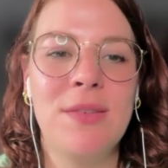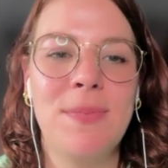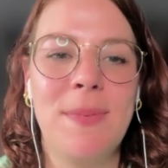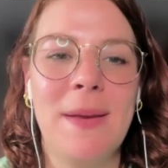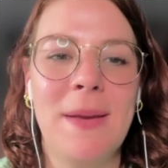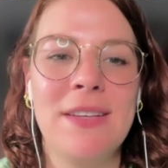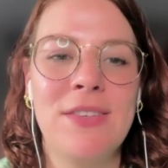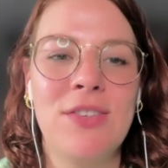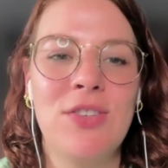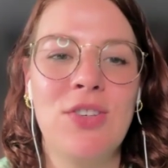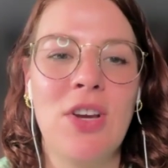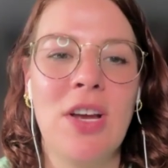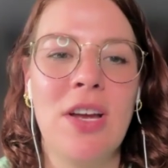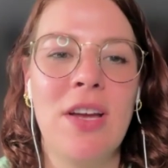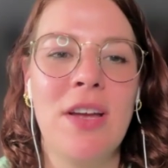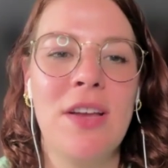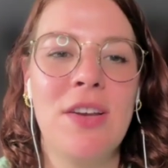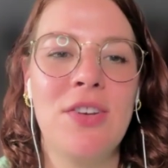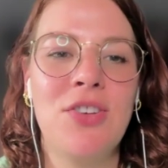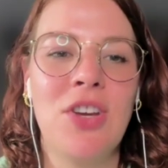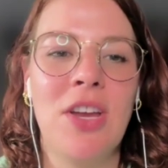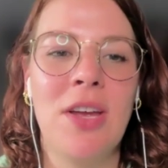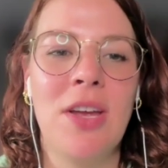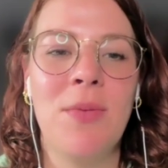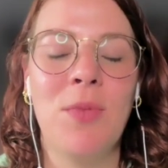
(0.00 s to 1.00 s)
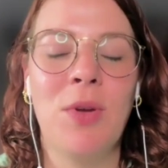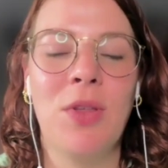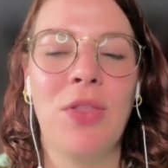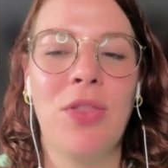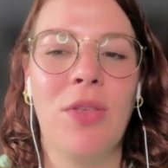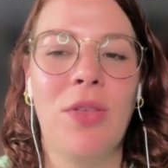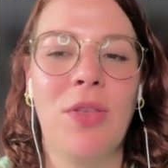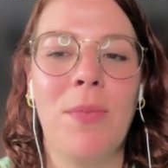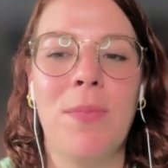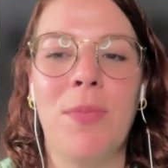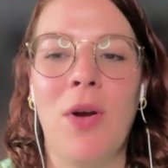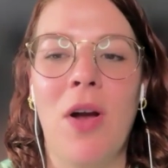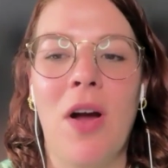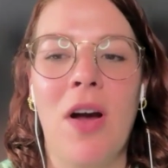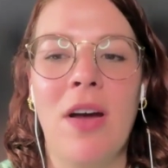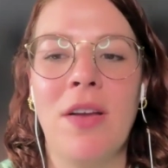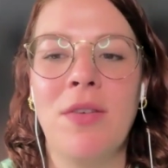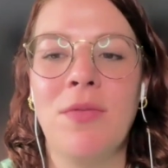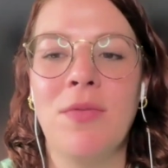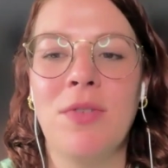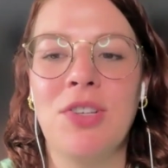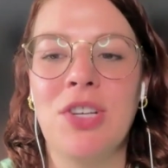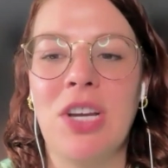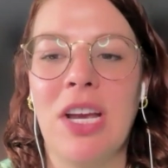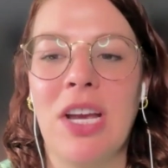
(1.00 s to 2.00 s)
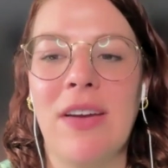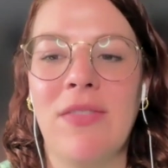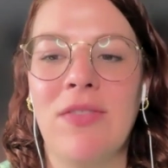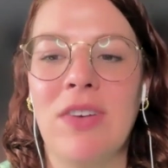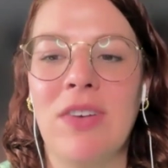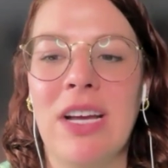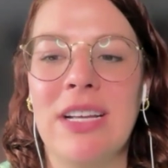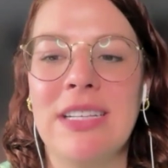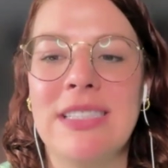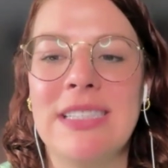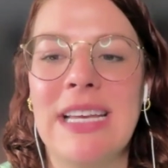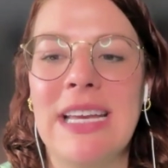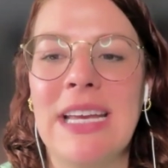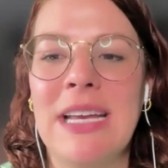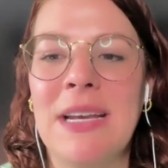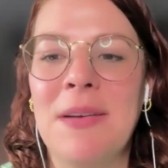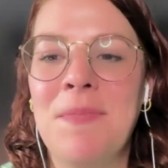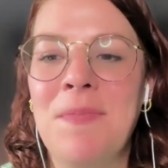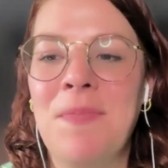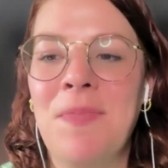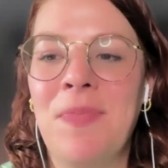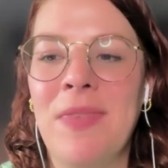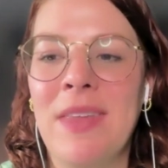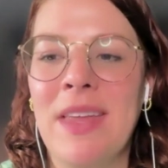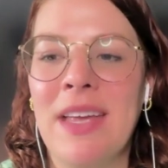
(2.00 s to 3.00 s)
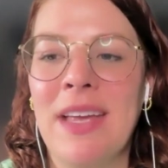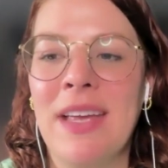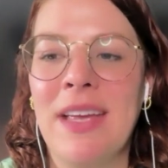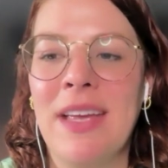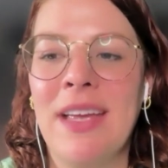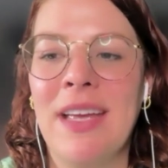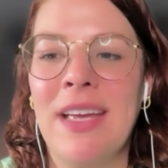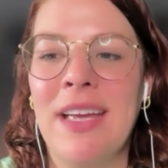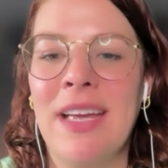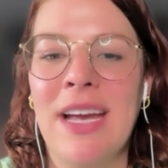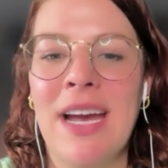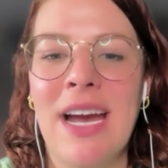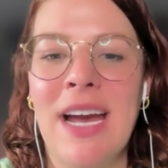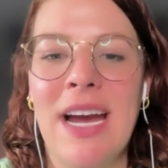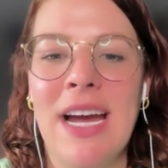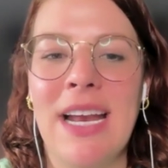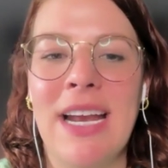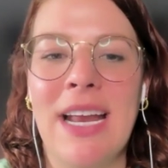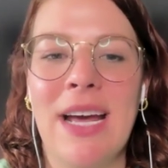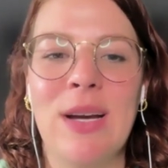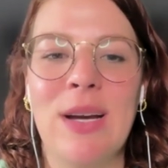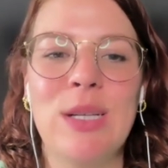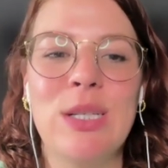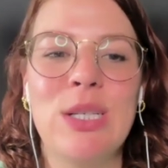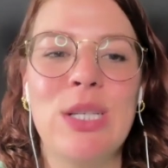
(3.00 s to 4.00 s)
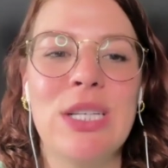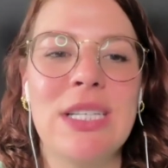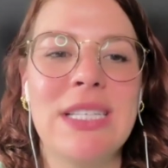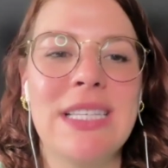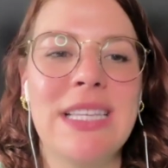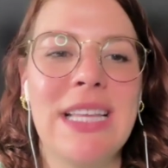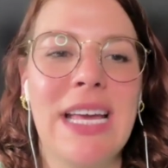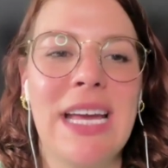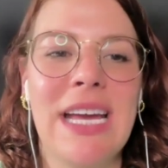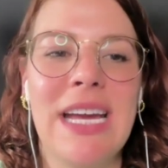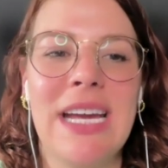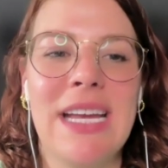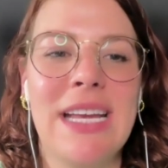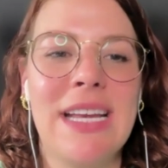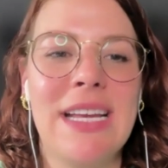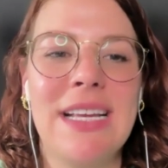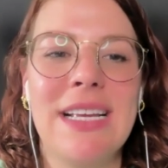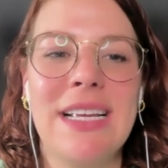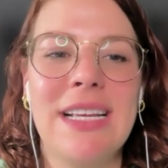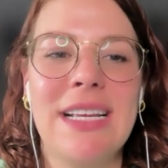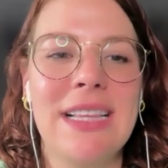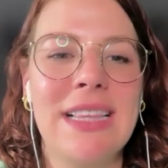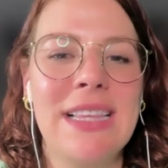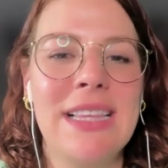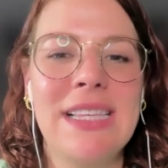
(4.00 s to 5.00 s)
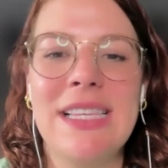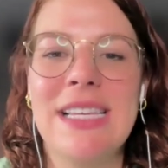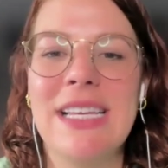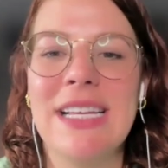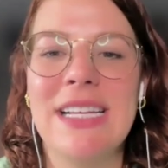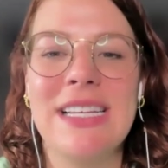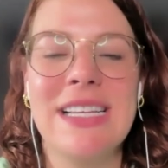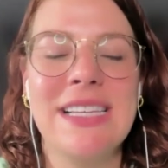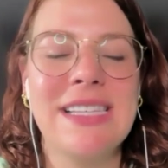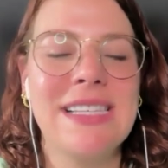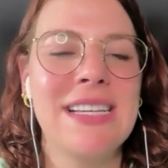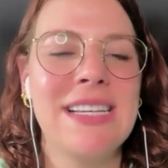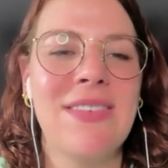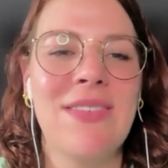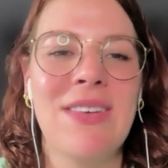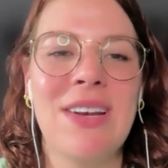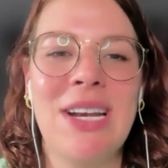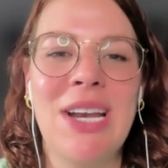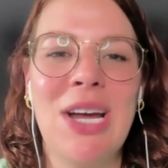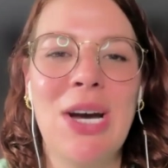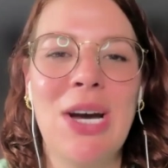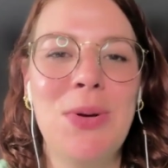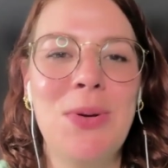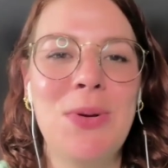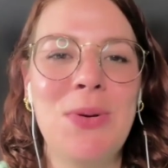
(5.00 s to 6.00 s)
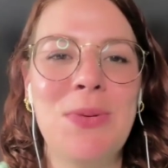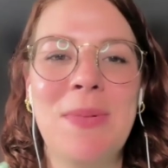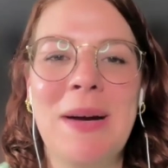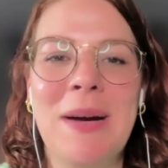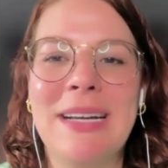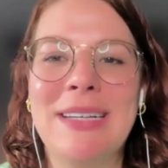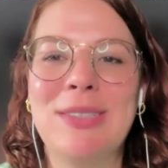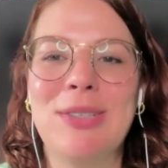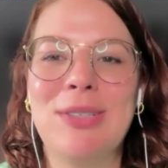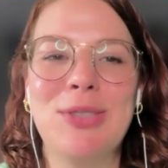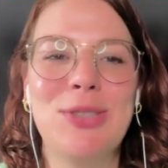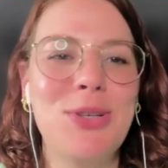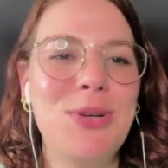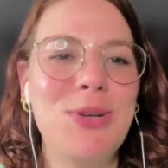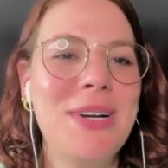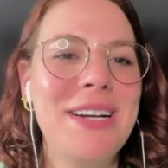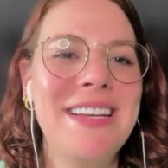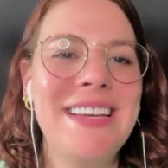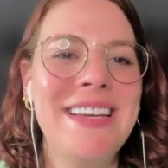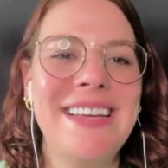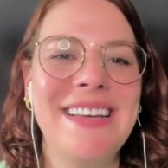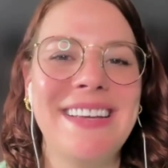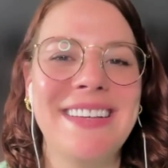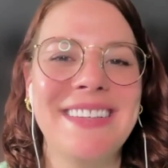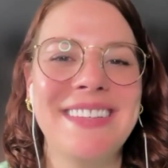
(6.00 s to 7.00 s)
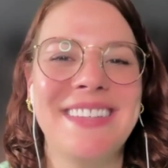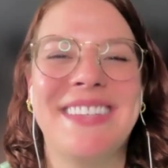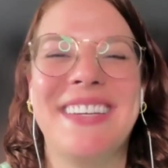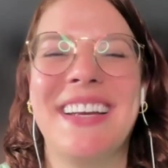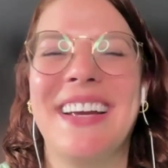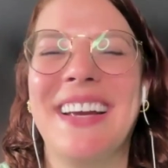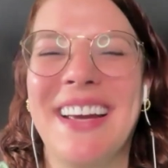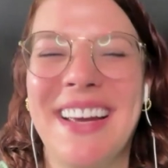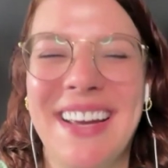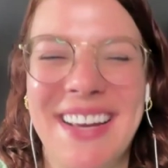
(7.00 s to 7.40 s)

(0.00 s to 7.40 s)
Jam with LeBron, which I have not seen. And I was just like, this kid doesn't even know who Michael Jordan is.